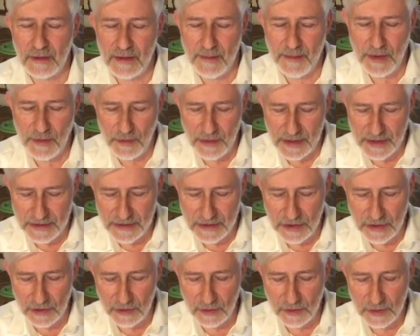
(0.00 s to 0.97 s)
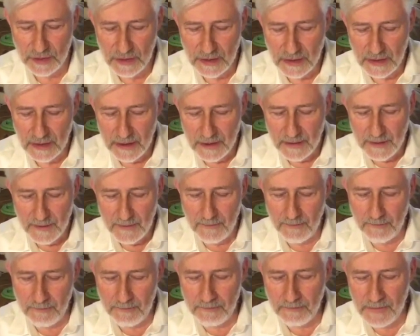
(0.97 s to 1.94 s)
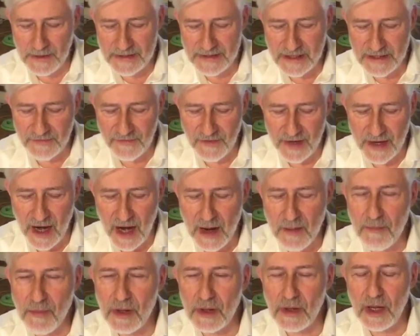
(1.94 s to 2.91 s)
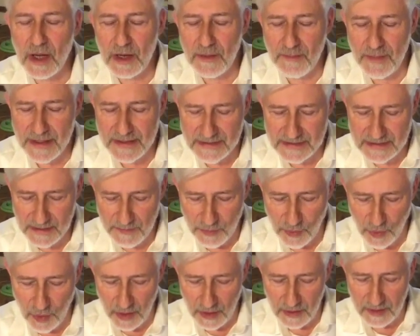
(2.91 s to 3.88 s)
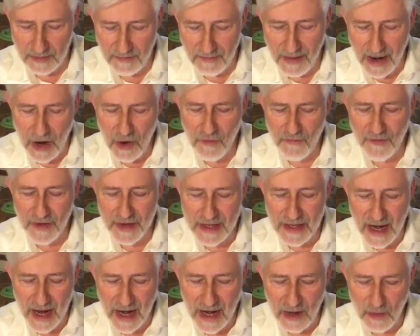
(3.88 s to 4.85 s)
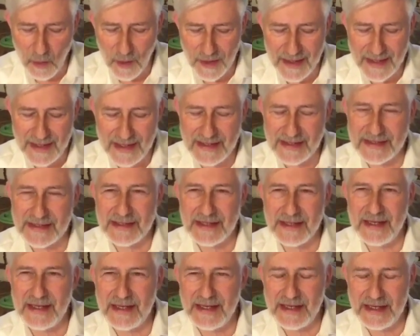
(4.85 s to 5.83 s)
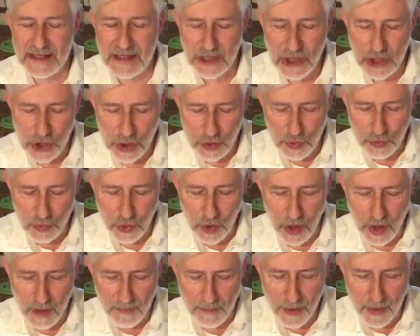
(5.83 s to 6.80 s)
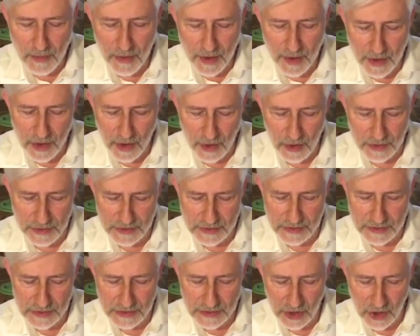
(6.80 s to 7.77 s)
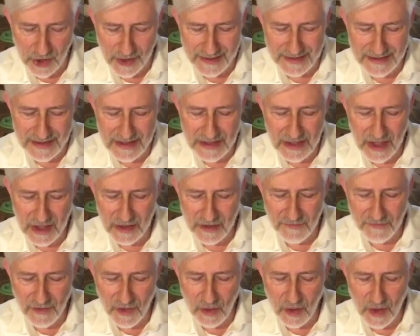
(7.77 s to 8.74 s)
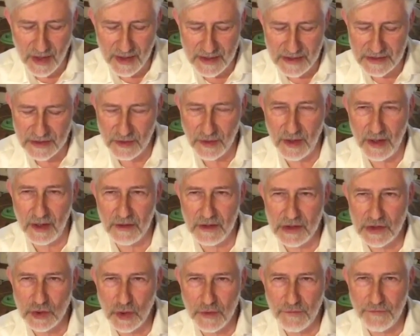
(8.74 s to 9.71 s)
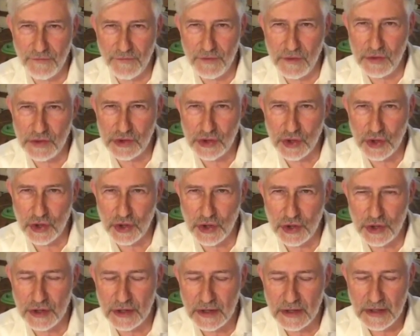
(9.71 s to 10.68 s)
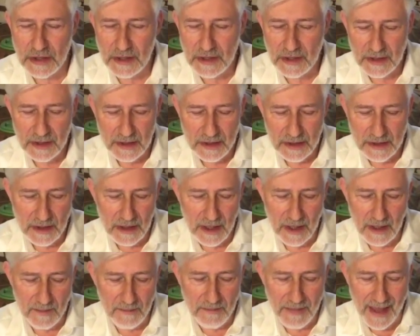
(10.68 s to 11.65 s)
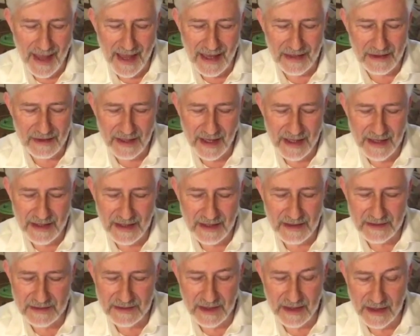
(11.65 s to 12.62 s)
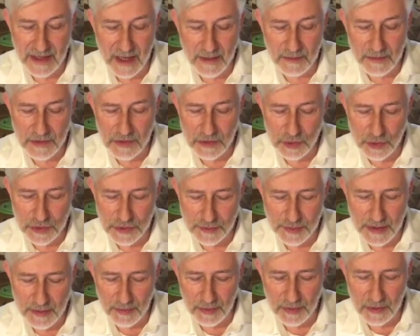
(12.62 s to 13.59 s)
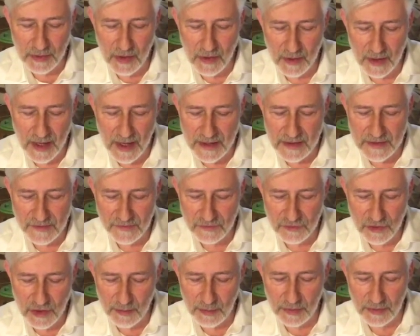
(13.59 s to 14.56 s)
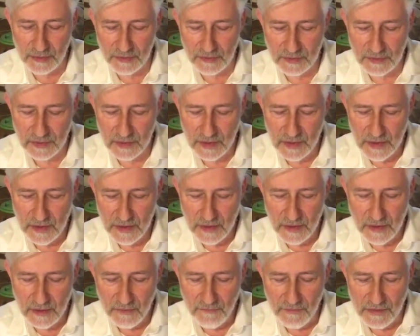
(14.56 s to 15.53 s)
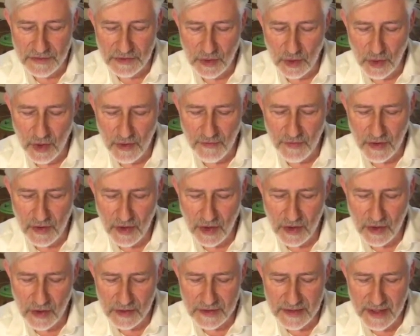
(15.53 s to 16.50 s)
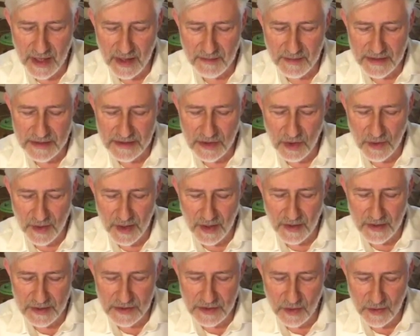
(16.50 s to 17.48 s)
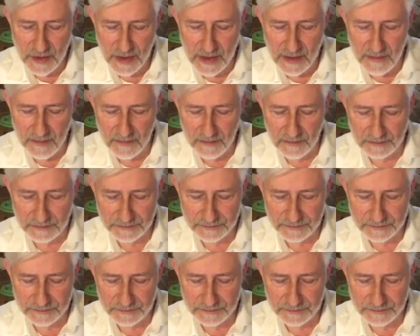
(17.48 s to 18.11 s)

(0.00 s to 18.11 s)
Let me read it to you. It says, Vayar Balak ben Tzipor. Mao Vayar, what did he see? Ra Paranios, Ha'itida Lavo al Yisrael. He saw future bad tidings that came to the Jewish people, all kinds of troubles. V'sonov hayoyoter misonim.